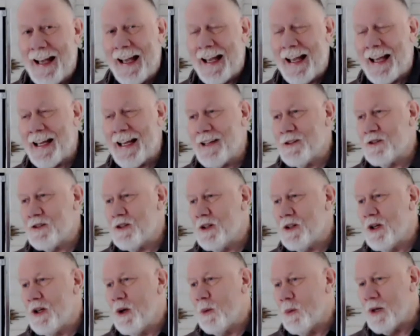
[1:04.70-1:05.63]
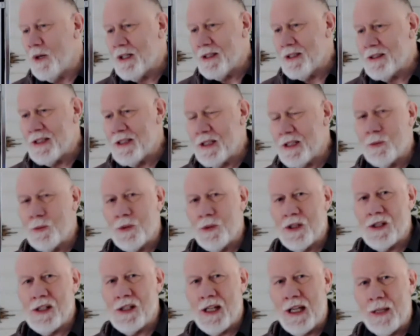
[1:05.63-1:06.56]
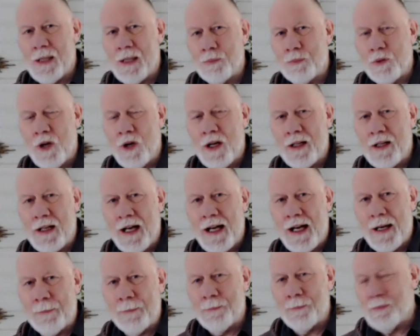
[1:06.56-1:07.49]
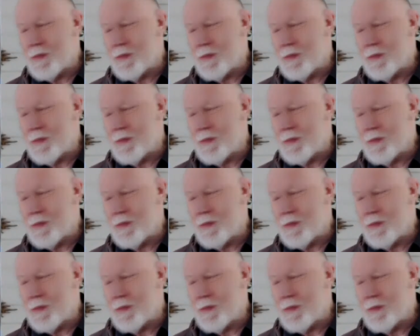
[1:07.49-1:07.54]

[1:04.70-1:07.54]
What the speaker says: And what it did was it brought up